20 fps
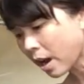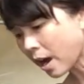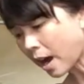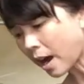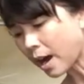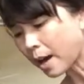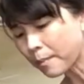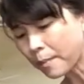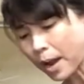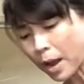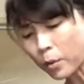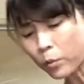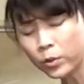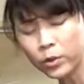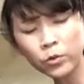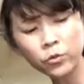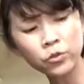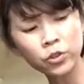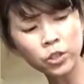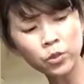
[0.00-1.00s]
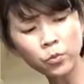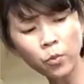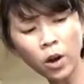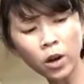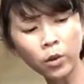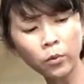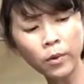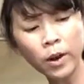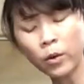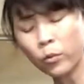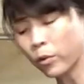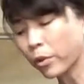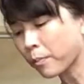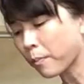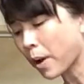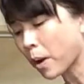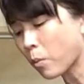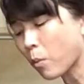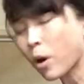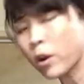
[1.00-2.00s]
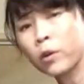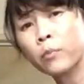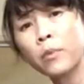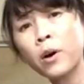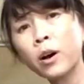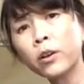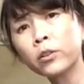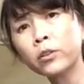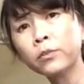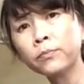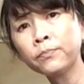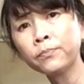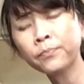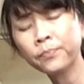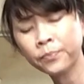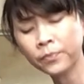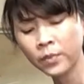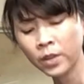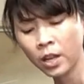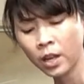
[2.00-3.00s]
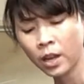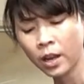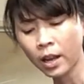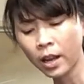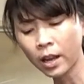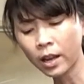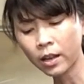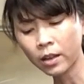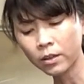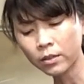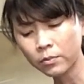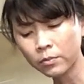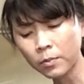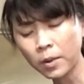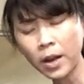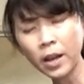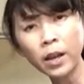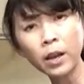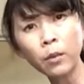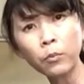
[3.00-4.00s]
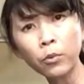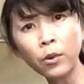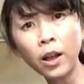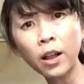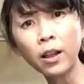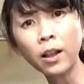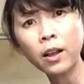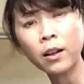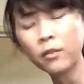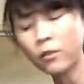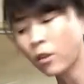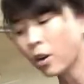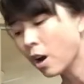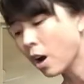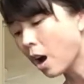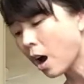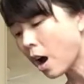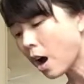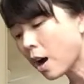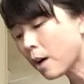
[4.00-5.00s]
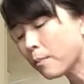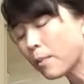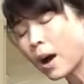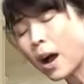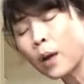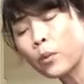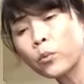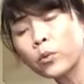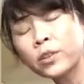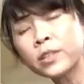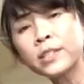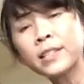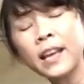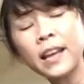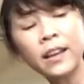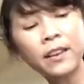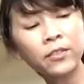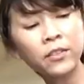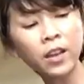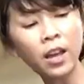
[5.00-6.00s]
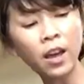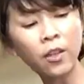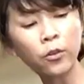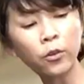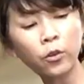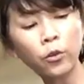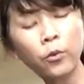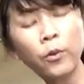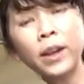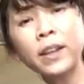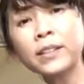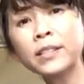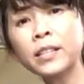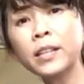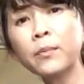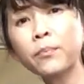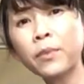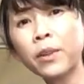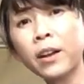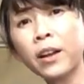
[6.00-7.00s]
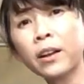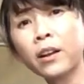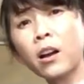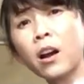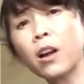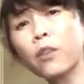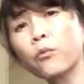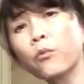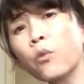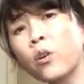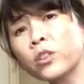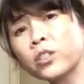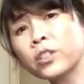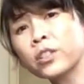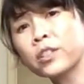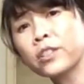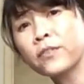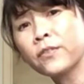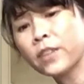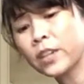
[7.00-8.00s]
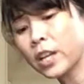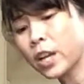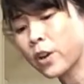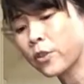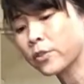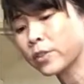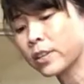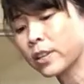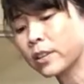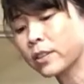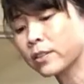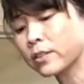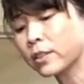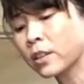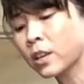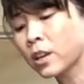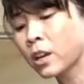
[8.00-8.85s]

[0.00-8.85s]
I would just walk around with my water bottle and my umbrella. I will say the other great tip that I got watching these videos is,